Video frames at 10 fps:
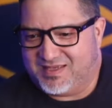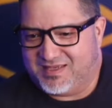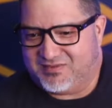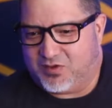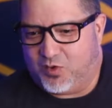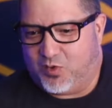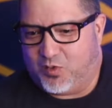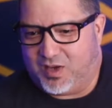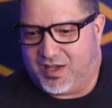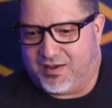
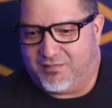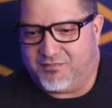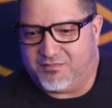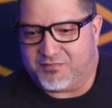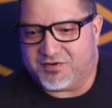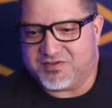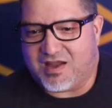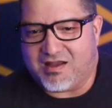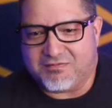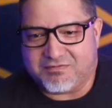So first
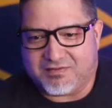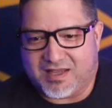off,